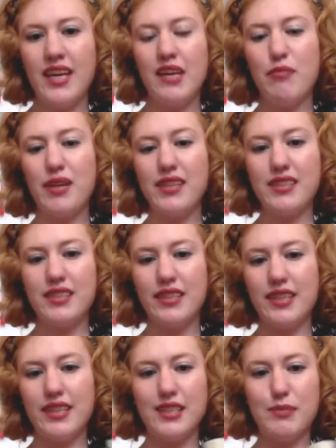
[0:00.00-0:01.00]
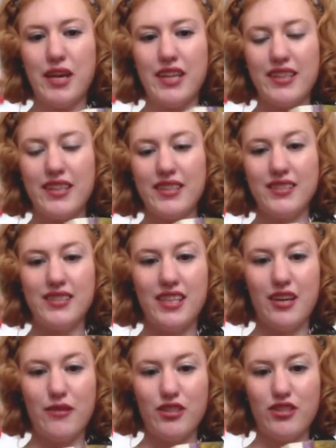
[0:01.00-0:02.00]
Basically, this is the
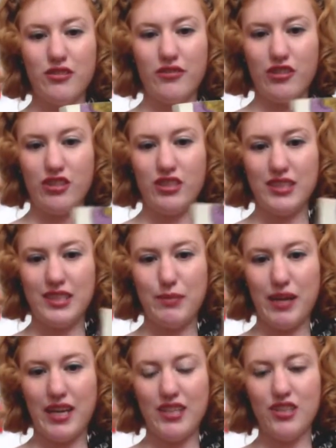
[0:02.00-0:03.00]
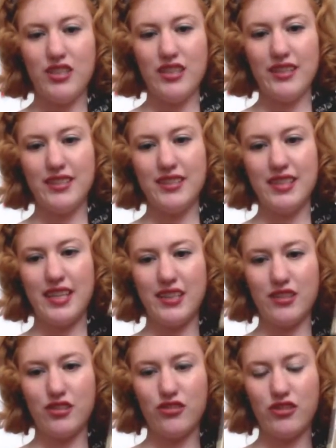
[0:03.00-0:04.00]
original version in Spanish. This is the
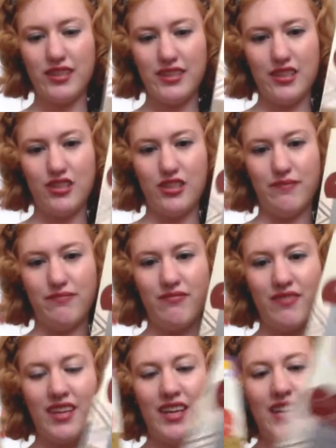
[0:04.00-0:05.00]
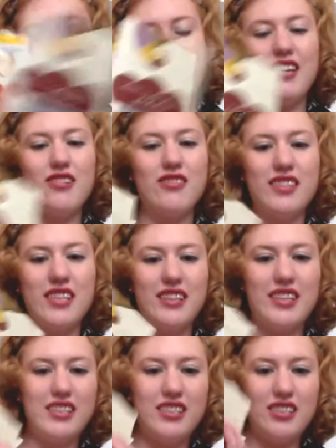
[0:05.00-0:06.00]
English translation. Interesting
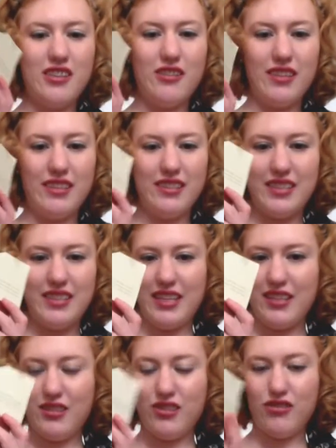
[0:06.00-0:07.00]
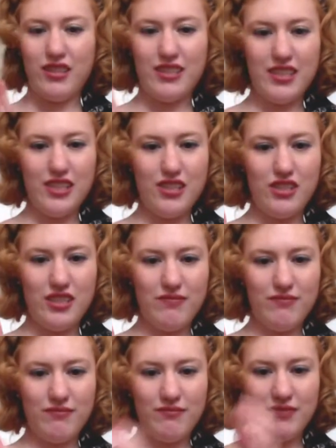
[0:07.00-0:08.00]
thing to note is the English
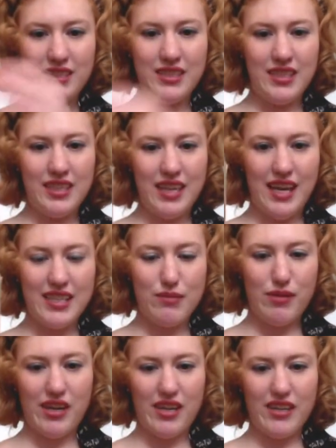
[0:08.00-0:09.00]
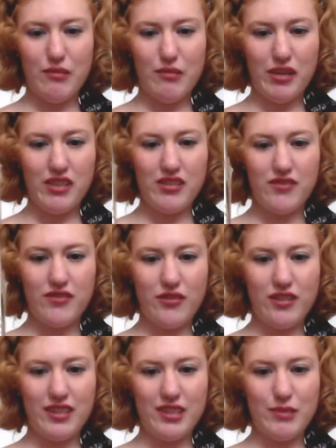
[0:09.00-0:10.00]
translation has about 100 pages fewer
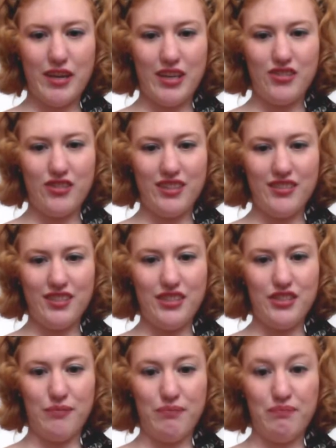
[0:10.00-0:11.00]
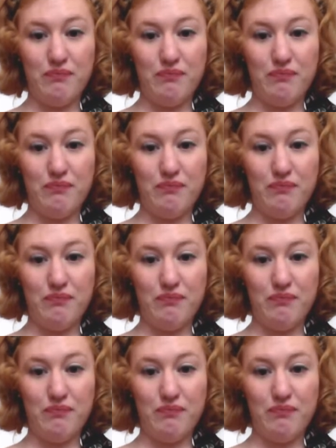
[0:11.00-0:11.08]
than the Spanish translation.